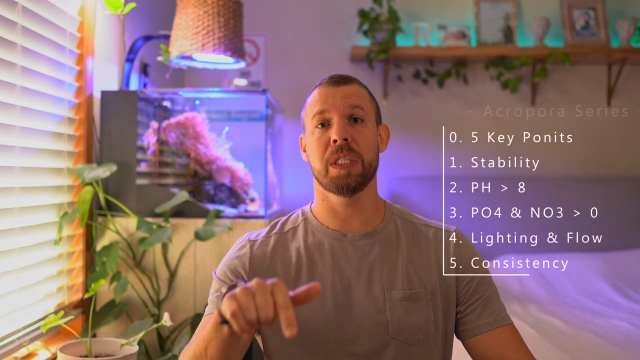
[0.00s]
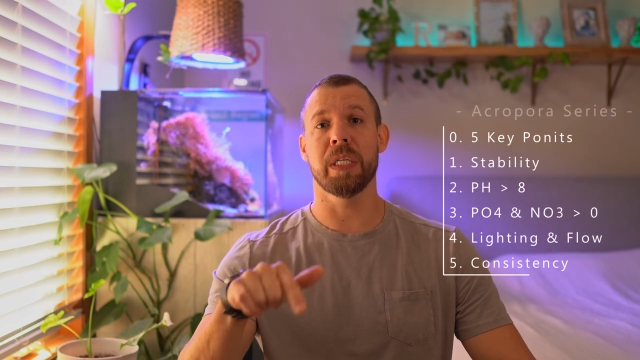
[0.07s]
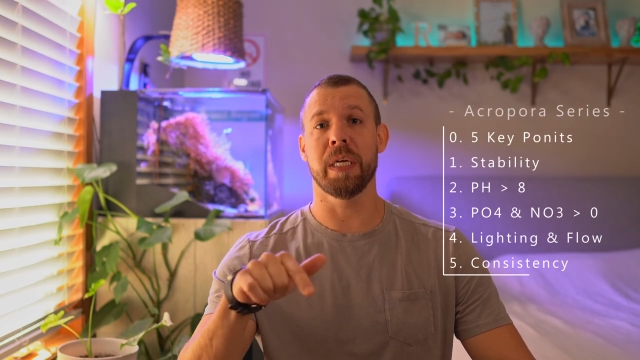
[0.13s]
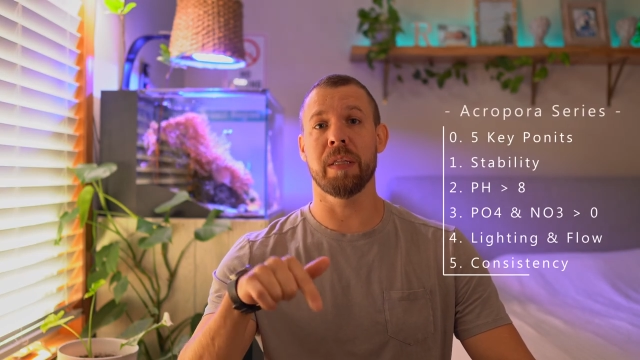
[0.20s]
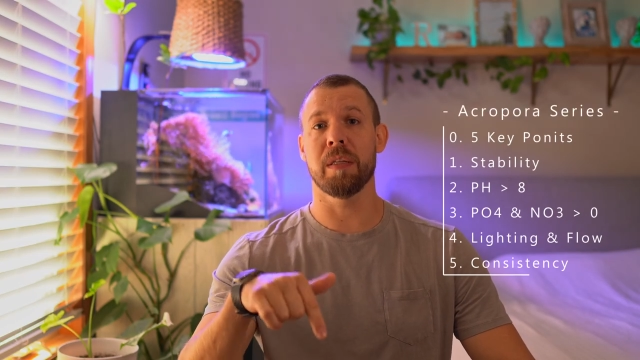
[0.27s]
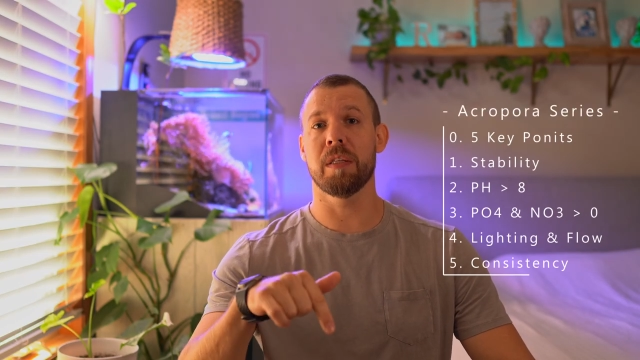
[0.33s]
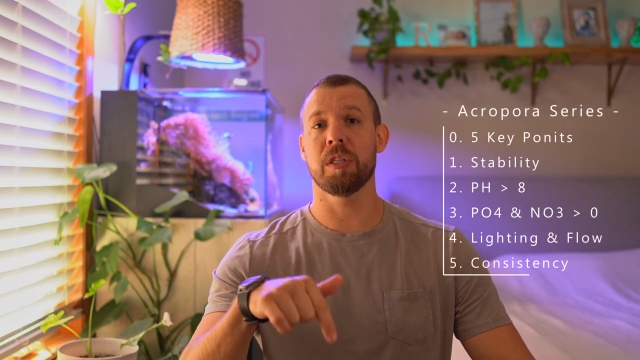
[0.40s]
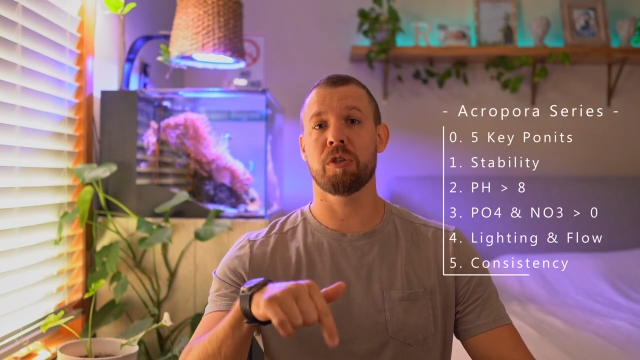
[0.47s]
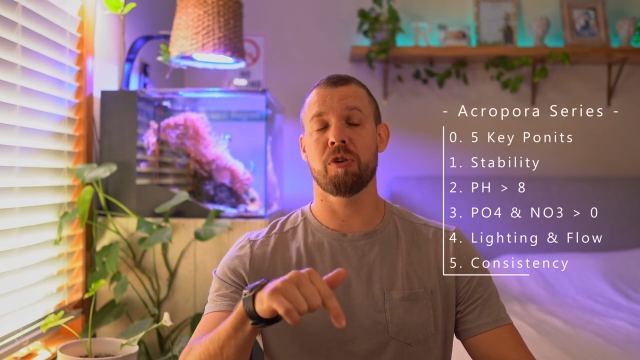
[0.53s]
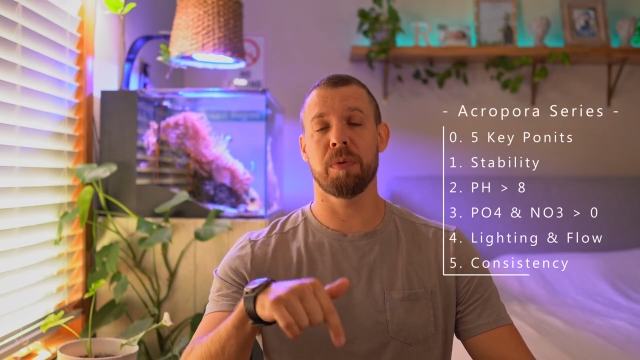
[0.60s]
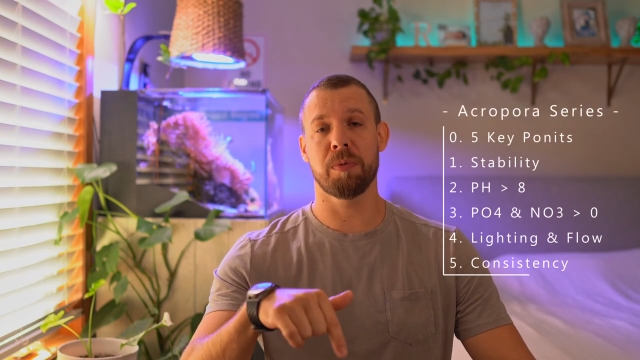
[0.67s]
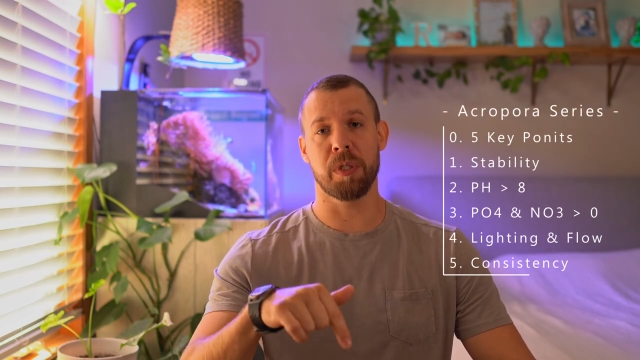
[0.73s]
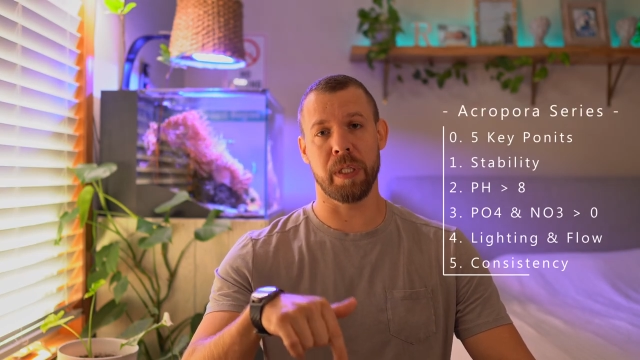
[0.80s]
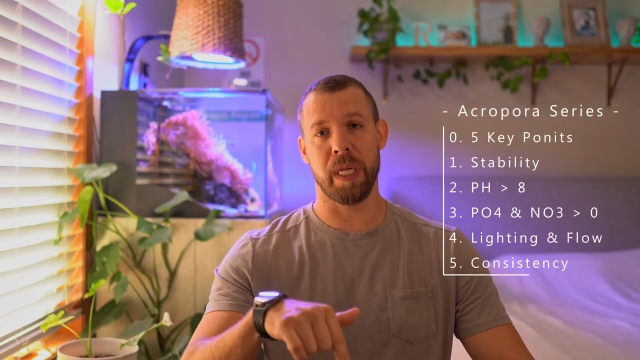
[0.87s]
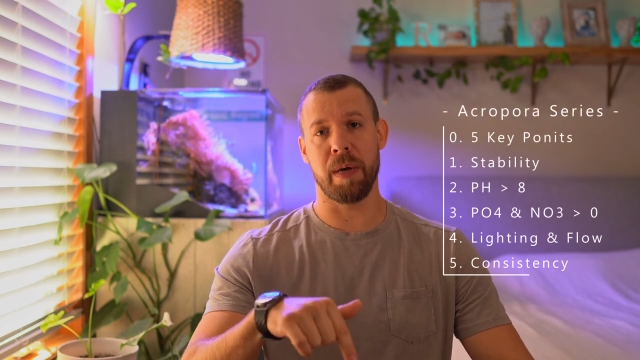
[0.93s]
series in the
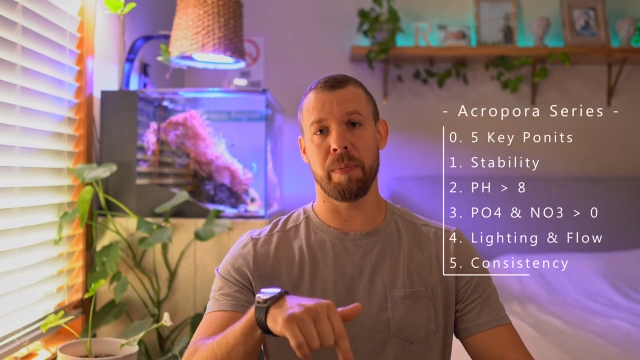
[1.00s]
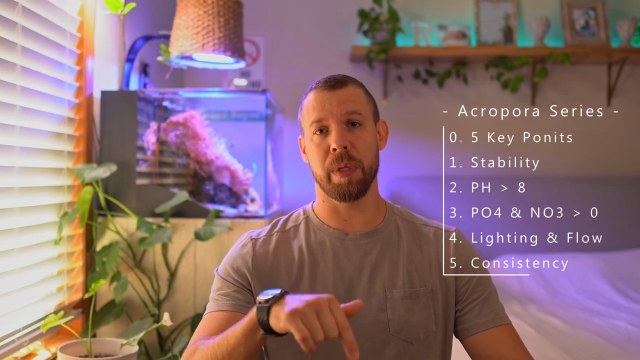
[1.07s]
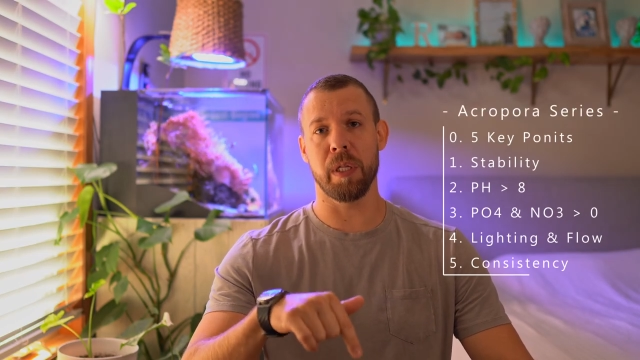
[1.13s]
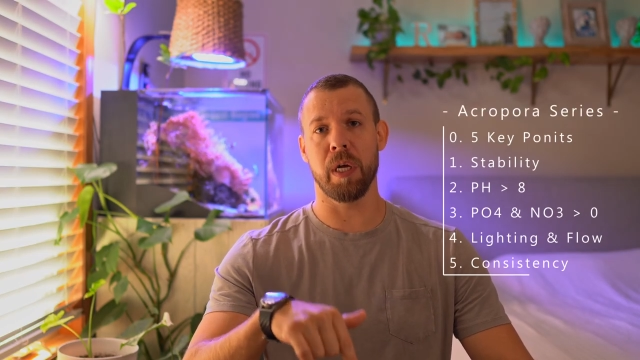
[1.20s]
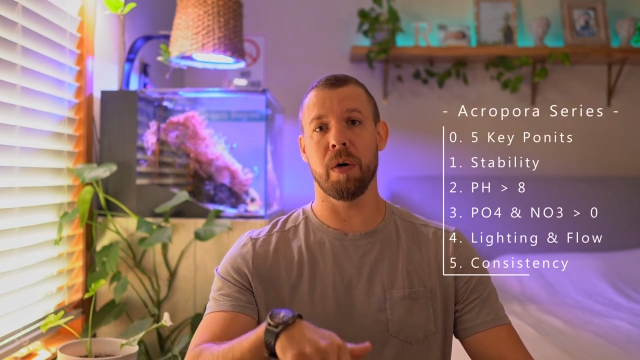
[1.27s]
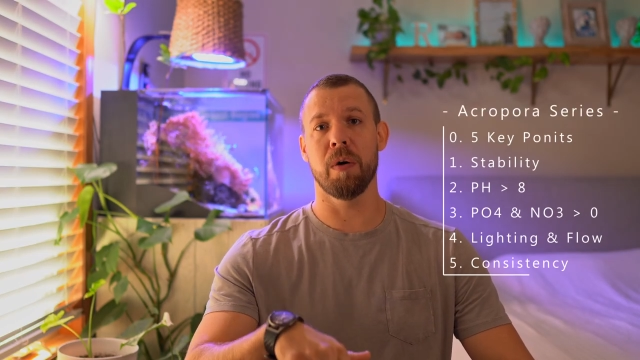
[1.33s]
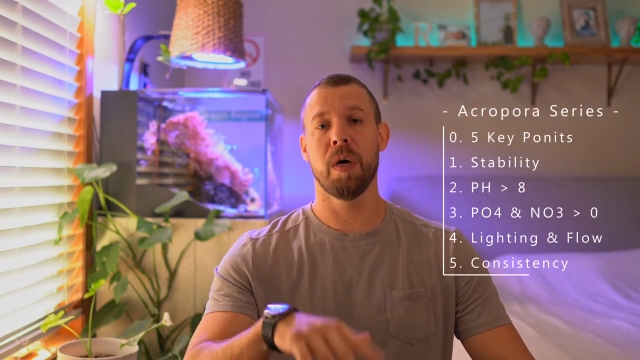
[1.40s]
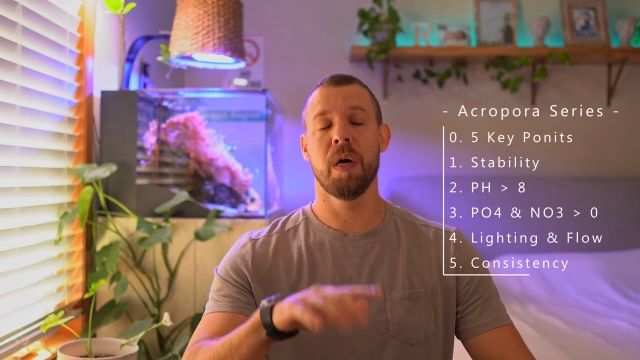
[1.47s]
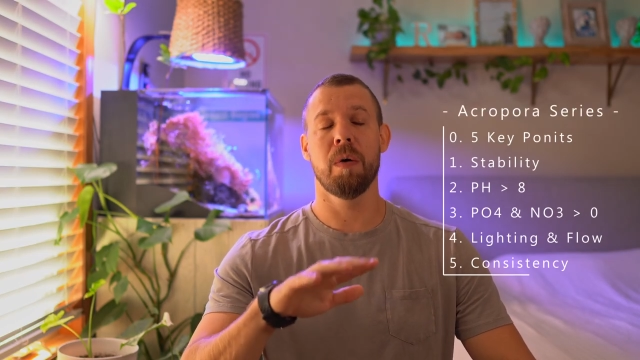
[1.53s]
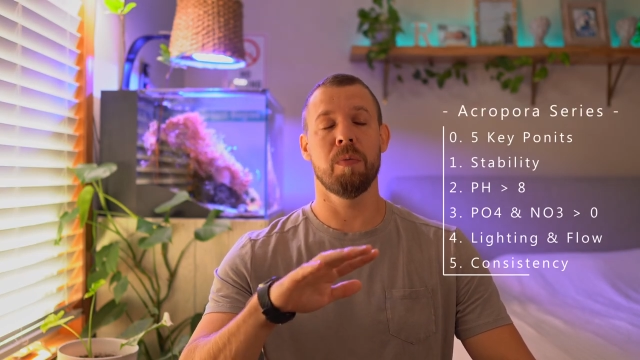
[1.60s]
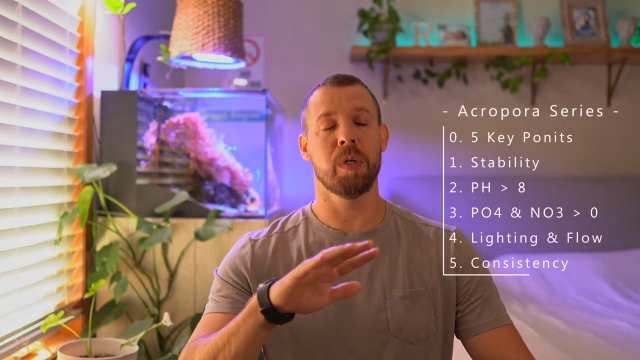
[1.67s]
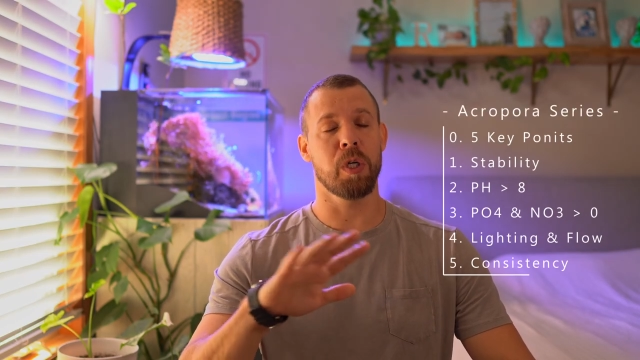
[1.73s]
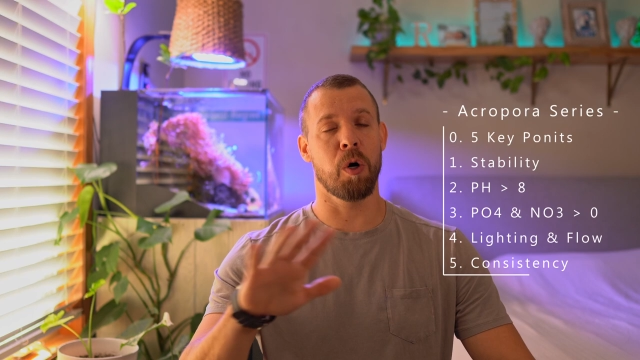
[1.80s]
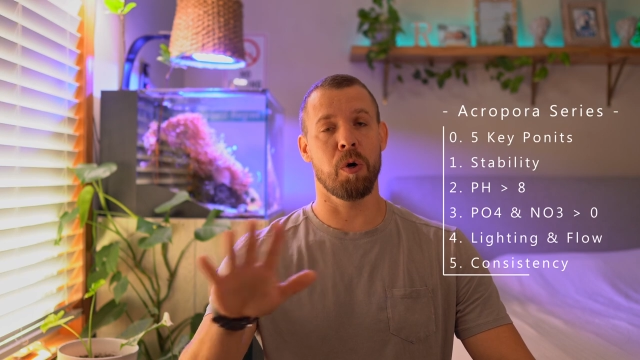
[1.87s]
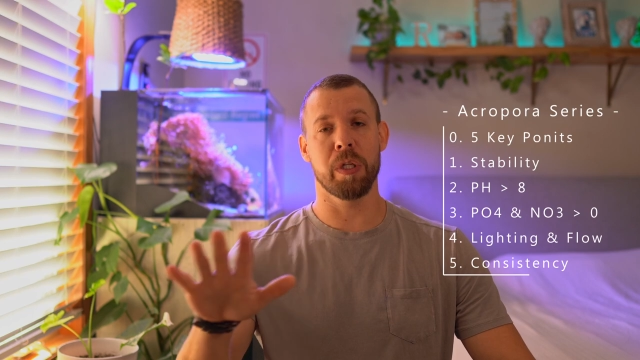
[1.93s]
description down
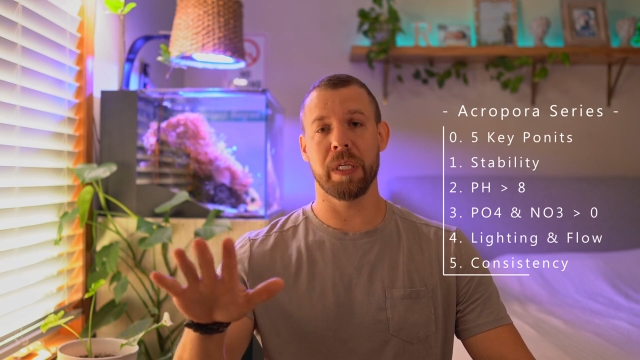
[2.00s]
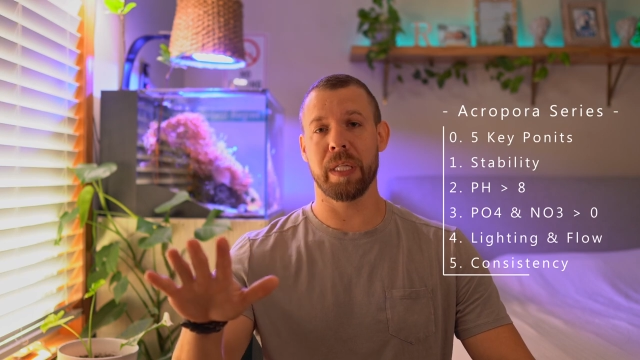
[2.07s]
below.